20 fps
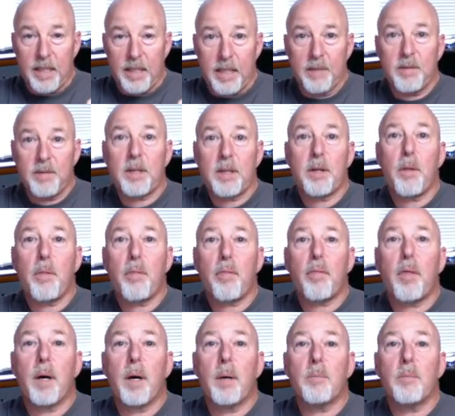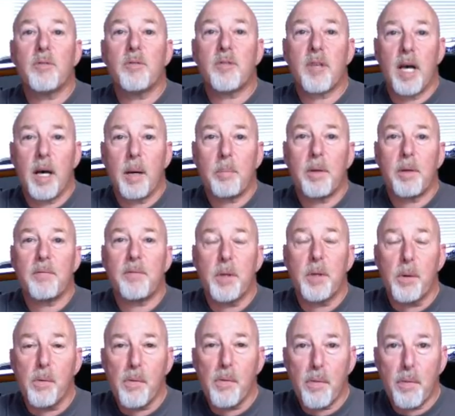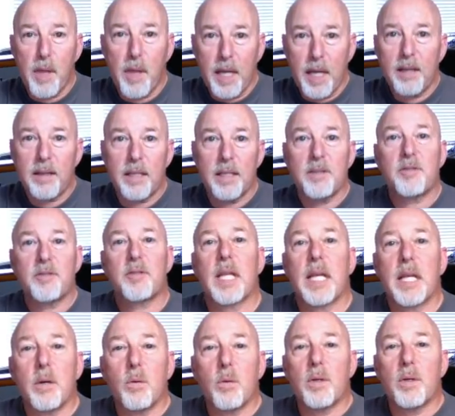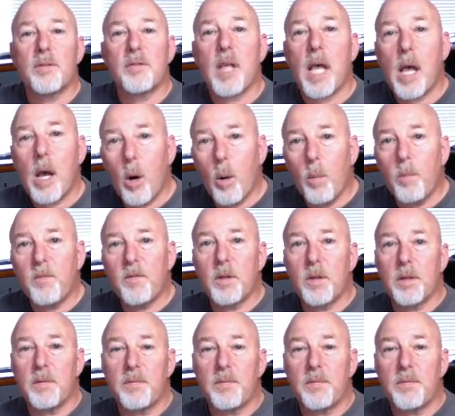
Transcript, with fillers: give it the thumbs up if you think this thing was helpful,